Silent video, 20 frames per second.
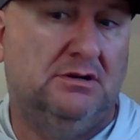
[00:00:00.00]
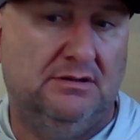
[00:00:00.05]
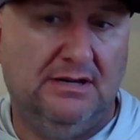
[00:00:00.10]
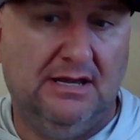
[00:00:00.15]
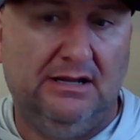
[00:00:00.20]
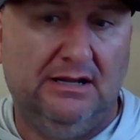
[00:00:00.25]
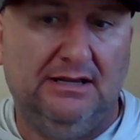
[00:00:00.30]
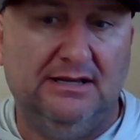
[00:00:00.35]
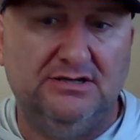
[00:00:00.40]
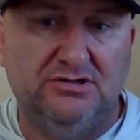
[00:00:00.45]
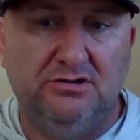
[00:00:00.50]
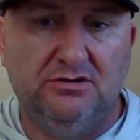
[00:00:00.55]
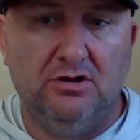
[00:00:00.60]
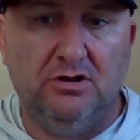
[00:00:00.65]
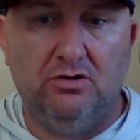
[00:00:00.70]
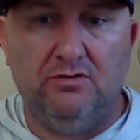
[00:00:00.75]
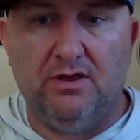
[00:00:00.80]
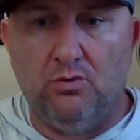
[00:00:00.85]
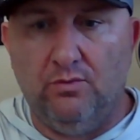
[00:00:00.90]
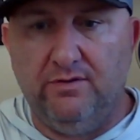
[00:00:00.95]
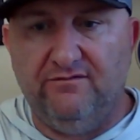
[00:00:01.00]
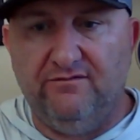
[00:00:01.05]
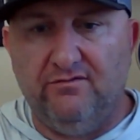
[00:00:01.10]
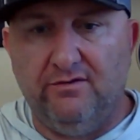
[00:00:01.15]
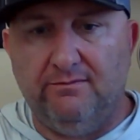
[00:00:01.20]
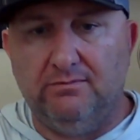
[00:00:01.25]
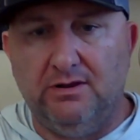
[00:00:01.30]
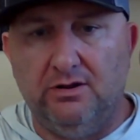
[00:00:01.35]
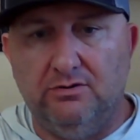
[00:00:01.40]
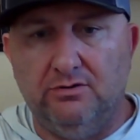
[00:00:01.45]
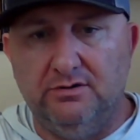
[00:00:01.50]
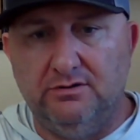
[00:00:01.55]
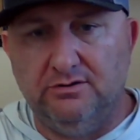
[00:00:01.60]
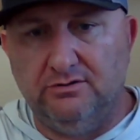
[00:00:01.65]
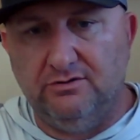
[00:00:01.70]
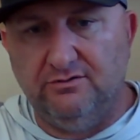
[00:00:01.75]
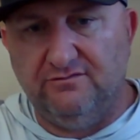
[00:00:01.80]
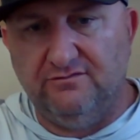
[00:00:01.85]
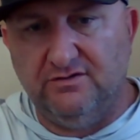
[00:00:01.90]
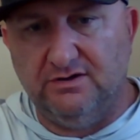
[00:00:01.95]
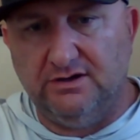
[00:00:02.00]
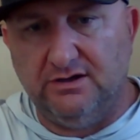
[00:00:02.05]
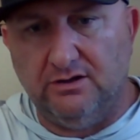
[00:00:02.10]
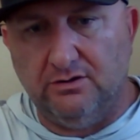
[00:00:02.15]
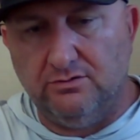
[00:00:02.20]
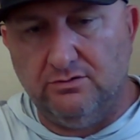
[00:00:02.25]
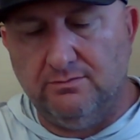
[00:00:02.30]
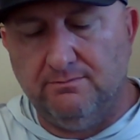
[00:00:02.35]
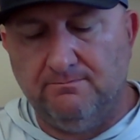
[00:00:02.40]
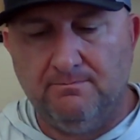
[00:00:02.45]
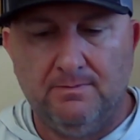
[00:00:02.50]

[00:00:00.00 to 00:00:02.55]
That lets you know that we've uploaded a new video.